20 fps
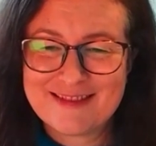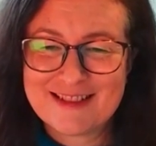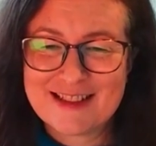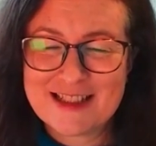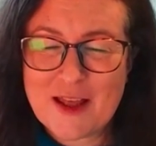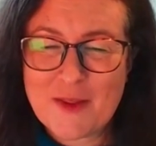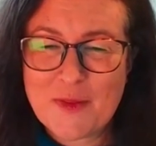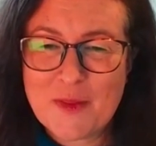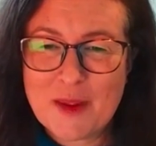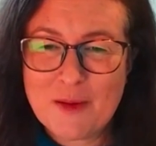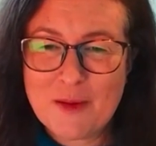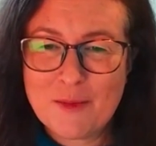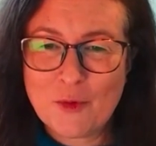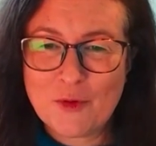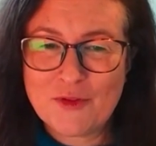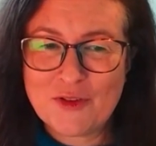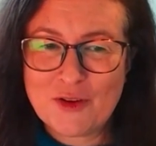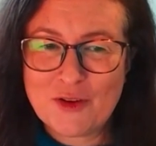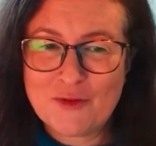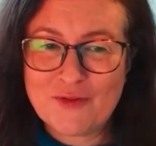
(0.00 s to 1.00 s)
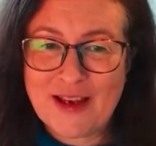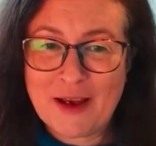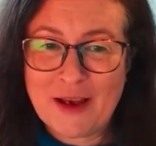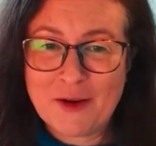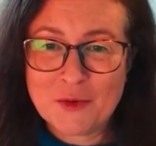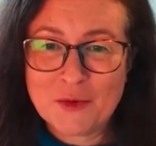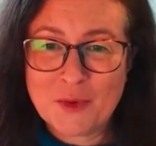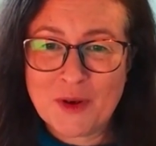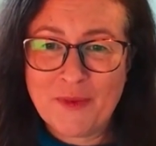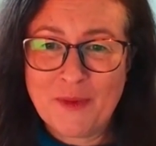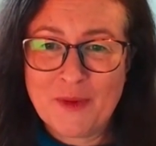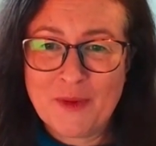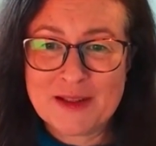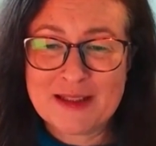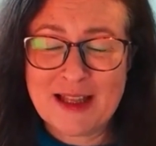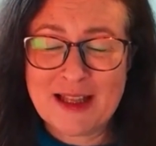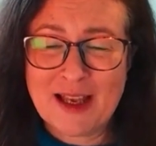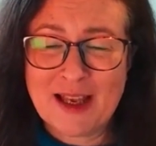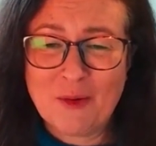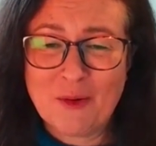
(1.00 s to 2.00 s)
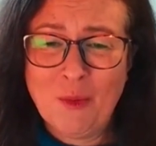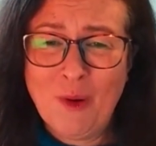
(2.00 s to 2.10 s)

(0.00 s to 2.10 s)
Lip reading: done them, or if you found one that's like,